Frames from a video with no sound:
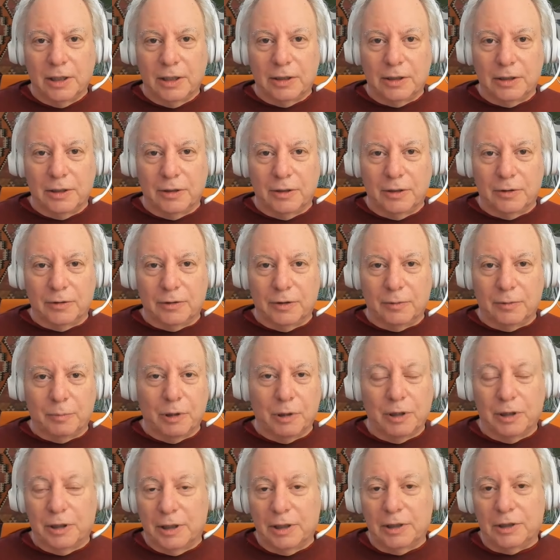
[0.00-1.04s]
your
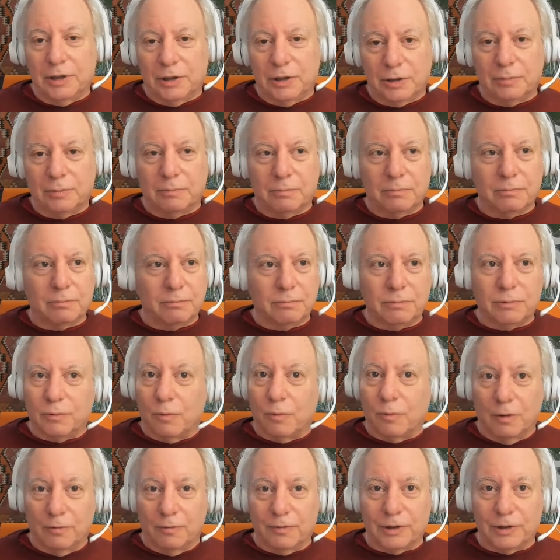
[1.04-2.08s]
police
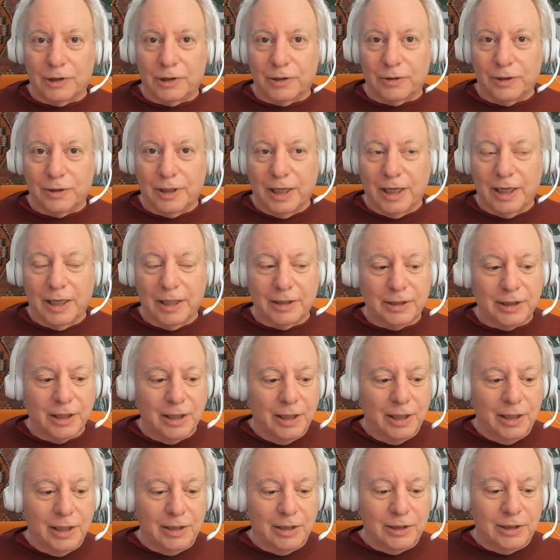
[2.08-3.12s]
officer days,
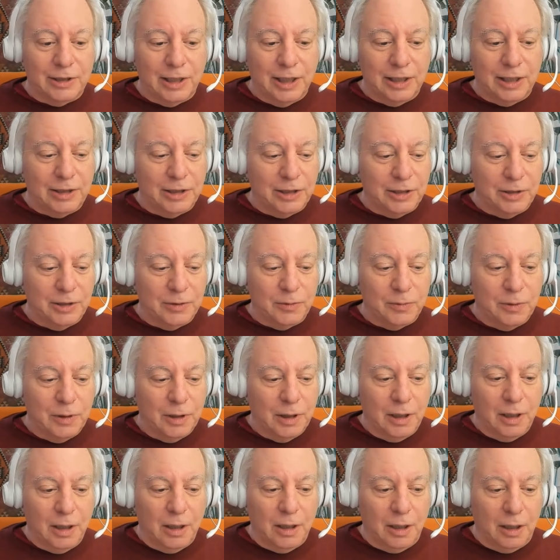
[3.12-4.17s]
said to you,
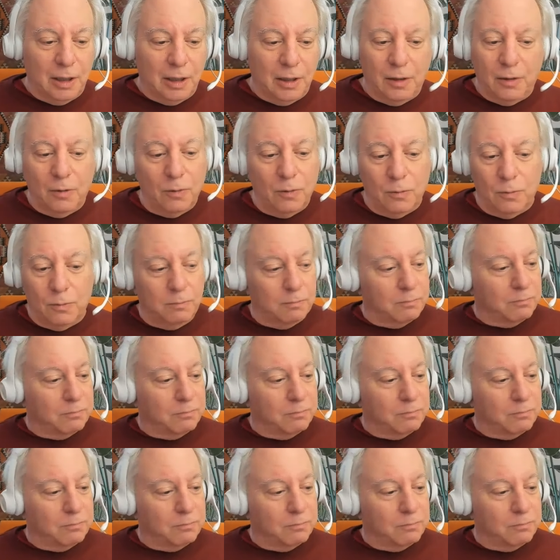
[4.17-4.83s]
"Oh,